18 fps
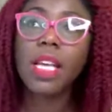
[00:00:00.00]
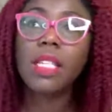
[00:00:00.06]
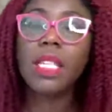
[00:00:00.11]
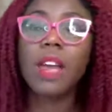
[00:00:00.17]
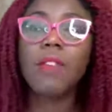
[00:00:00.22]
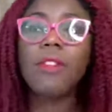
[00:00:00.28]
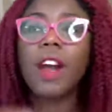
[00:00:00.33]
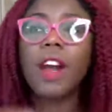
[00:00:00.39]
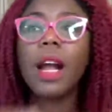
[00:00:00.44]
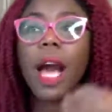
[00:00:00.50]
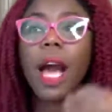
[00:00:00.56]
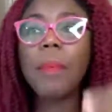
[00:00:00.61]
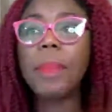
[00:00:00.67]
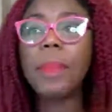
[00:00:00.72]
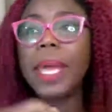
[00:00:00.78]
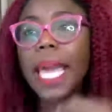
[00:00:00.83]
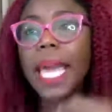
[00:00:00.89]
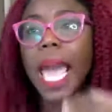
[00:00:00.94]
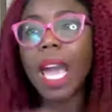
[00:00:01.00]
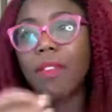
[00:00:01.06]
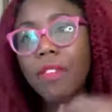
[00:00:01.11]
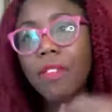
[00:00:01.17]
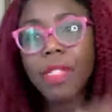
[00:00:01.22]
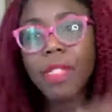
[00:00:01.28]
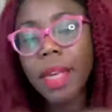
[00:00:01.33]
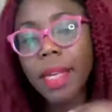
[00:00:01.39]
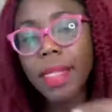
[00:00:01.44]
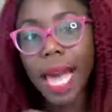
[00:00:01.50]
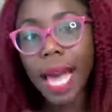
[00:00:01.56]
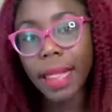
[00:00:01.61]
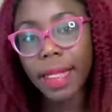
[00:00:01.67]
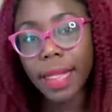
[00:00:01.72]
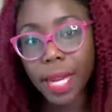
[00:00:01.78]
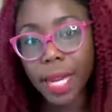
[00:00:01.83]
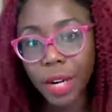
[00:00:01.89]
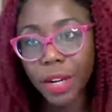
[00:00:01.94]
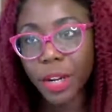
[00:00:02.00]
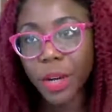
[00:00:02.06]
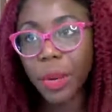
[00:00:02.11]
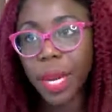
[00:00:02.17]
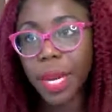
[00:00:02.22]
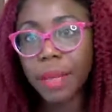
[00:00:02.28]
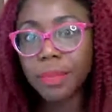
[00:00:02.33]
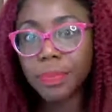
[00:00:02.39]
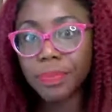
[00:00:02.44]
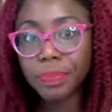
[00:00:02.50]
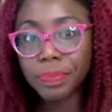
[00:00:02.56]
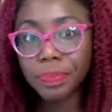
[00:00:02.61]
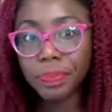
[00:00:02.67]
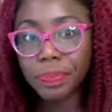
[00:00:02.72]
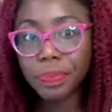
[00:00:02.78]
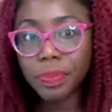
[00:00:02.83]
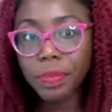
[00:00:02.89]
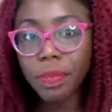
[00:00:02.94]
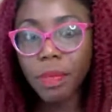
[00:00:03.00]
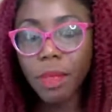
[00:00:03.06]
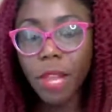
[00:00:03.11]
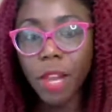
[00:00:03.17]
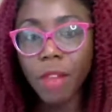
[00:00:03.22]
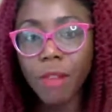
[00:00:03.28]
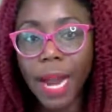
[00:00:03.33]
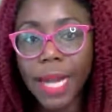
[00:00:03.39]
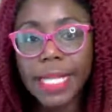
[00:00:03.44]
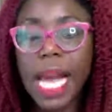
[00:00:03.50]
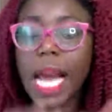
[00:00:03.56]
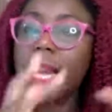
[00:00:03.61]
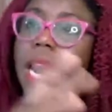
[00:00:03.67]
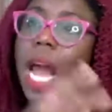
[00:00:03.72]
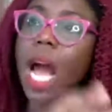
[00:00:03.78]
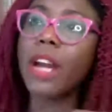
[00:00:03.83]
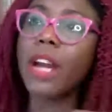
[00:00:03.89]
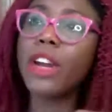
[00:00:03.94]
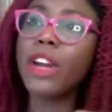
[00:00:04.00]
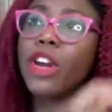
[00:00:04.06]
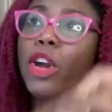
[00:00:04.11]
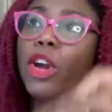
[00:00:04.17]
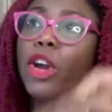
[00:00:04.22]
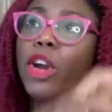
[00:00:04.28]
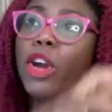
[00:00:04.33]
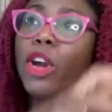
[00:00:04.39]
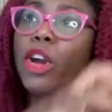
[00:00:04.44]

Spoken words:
So if you're copying everything that they are doing, right, and not knowing